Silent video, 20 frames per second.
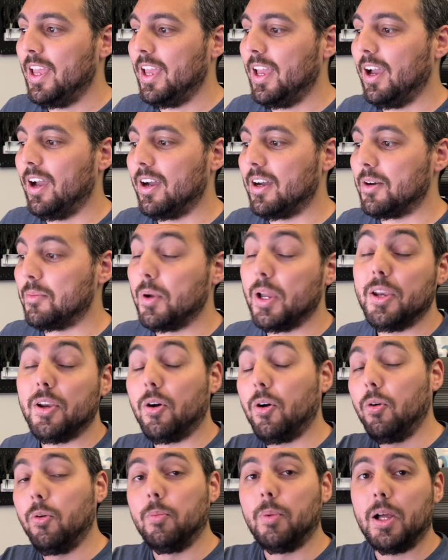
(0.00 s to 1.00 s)
Um, and
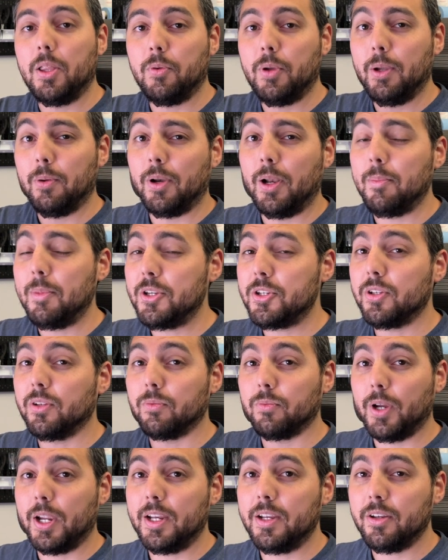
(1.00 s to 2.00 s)
oh, by the way, when I
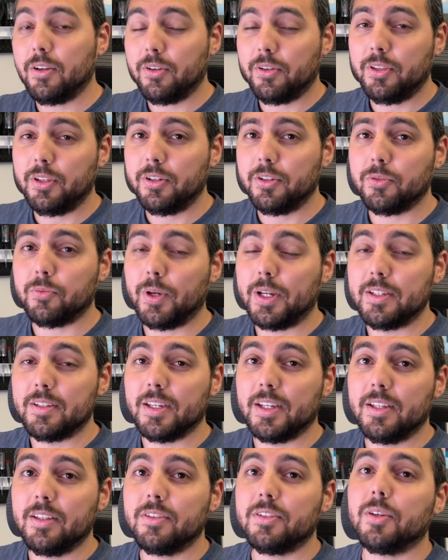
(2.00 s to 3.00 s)
mentioned RAID earlier, RAID
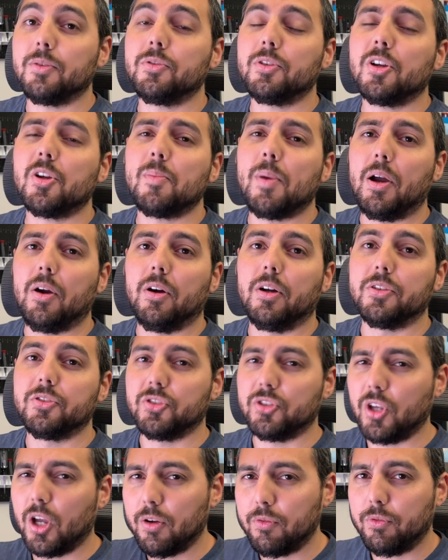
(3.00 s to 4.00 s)
tens, I was talking about a
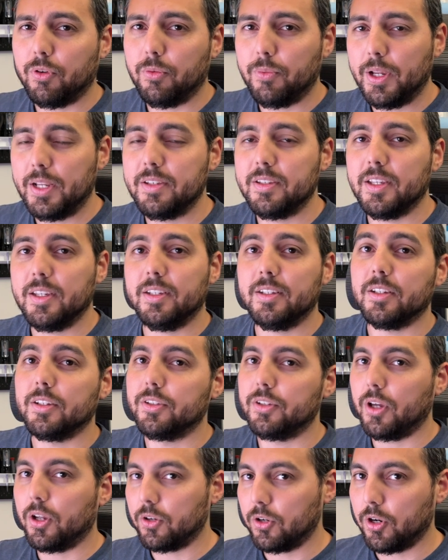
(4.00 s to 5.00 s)
software RAID ten,
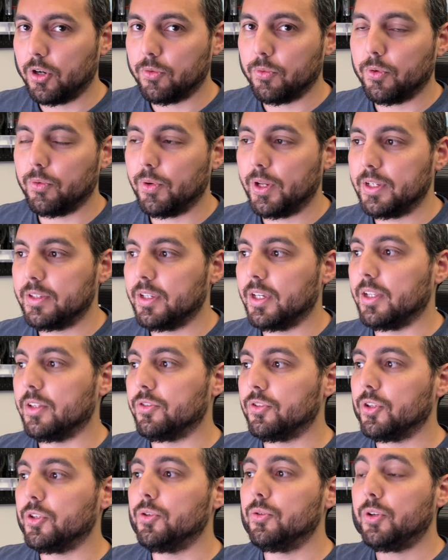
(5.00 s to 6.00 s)
not hardware RAID ten.
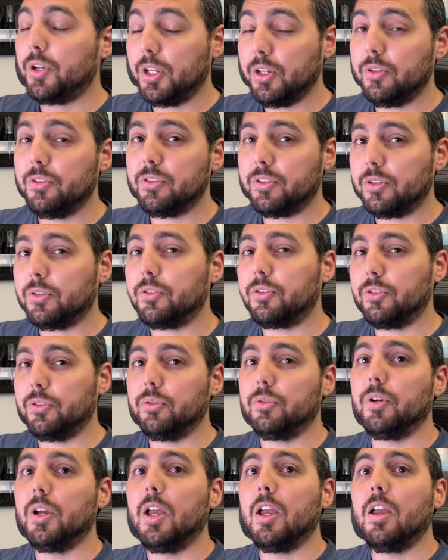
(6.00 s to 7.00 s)
So you could still
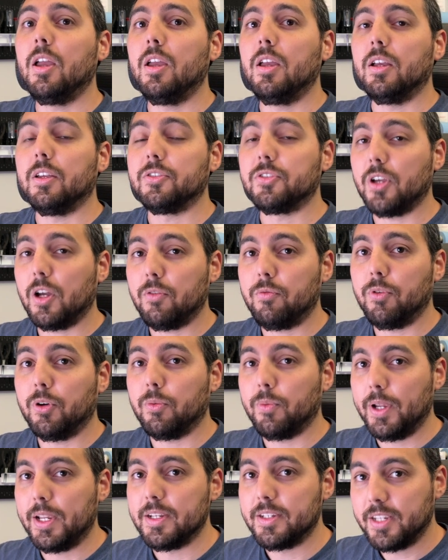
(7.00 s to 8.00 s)
do software
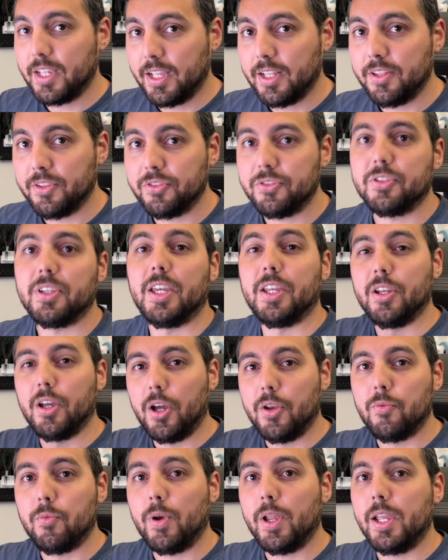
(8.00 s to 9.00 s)
RAID tens and
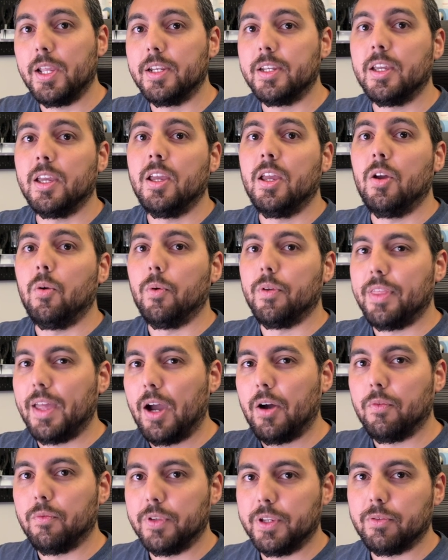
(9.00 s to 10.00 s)
Unraid
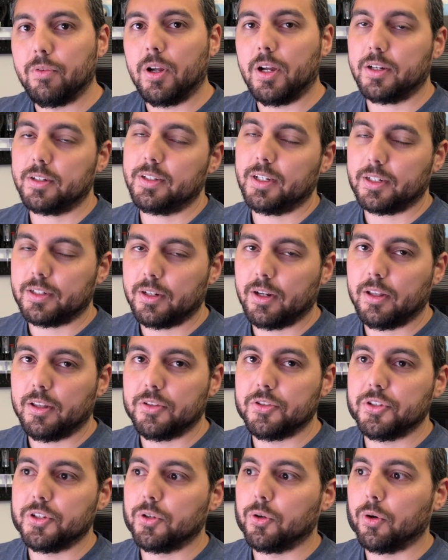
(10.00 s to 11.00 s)
without V ROC
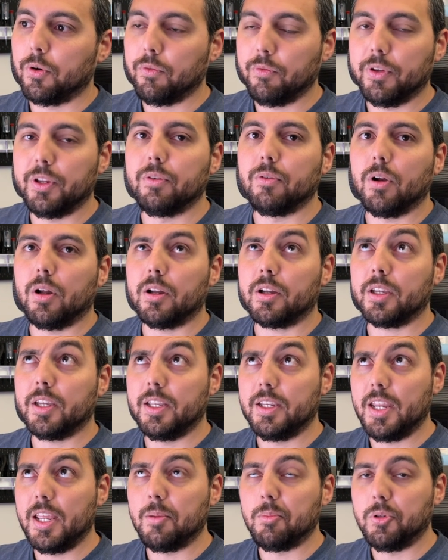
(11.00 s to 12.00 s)
technology or V ROC
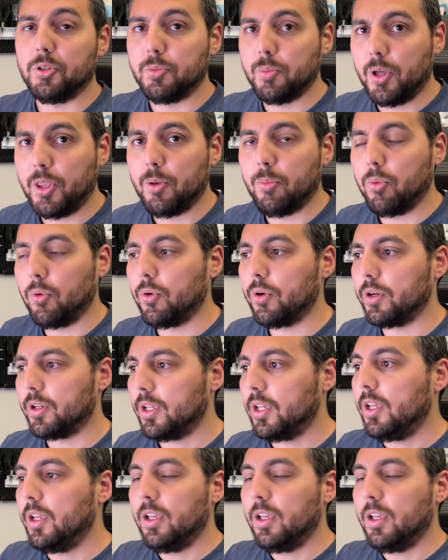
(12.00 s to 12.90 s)
enabled motherboard.